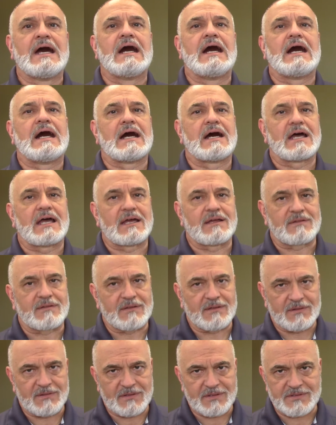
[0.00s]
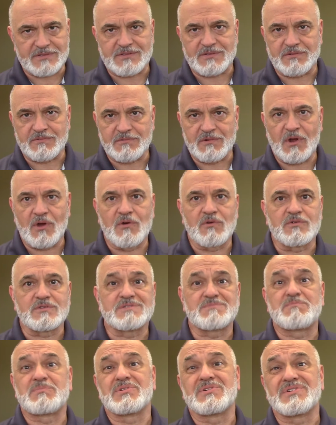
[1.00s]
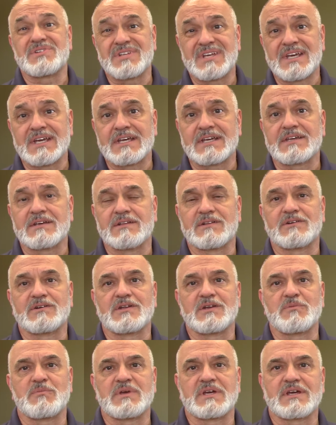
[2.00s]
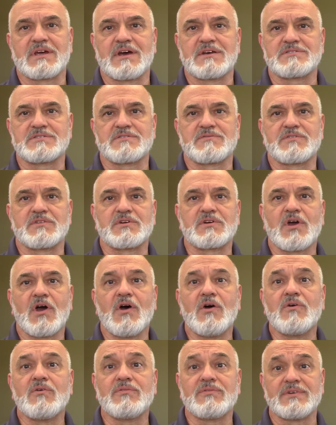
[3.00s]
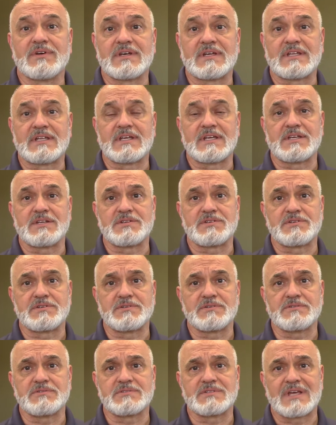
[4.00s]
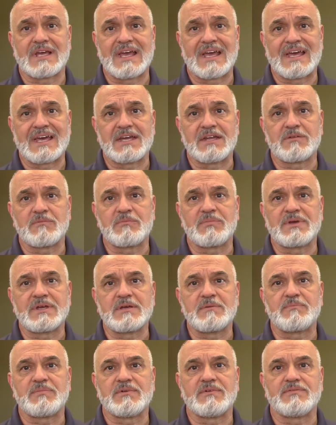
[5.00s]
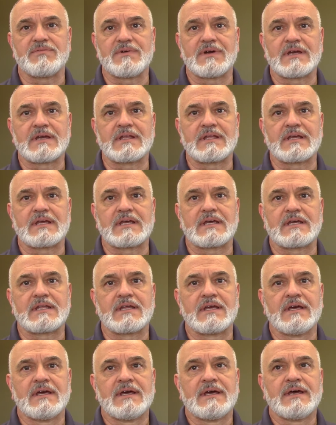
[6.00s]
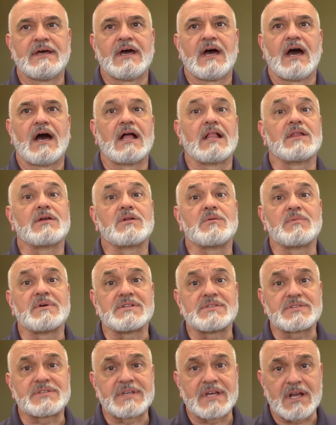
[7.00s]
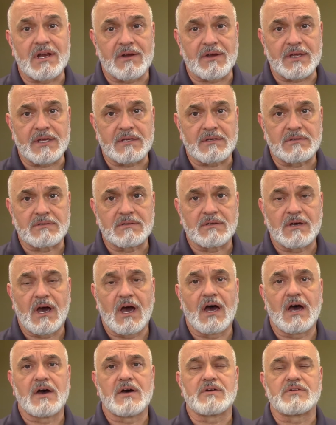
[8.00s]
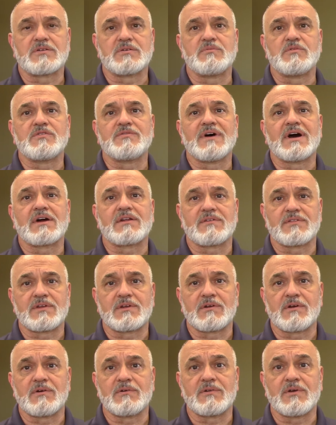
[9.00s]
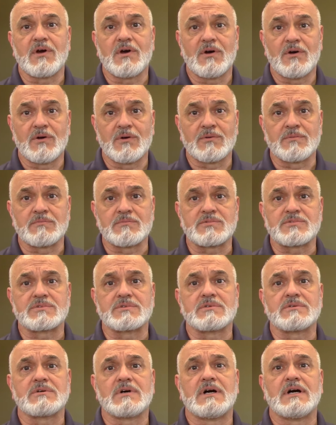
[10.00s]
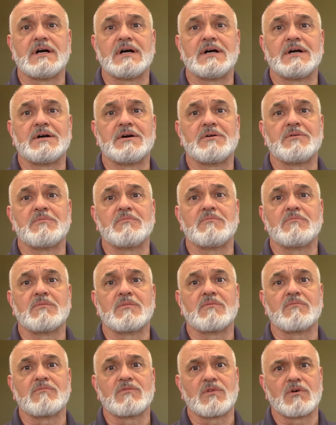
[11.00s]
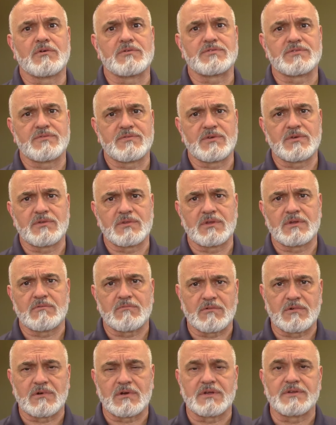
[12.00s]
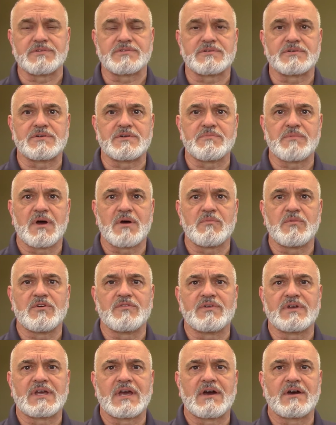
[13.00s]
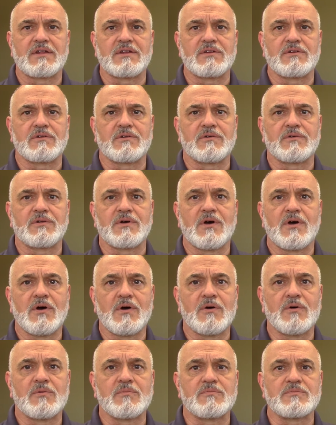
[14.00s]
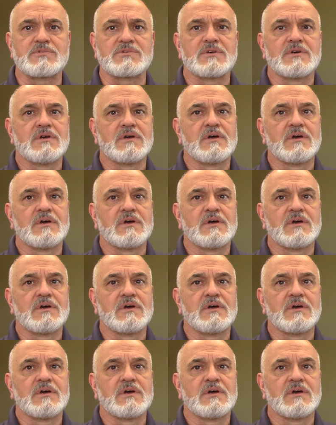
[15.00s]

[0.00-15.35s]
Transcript: Uh, it, this arose particularly because of the COVID issues and people finding it a little bit scary uh, to move out of their own homes. Um, those of you that were concerned about moving out of your own homes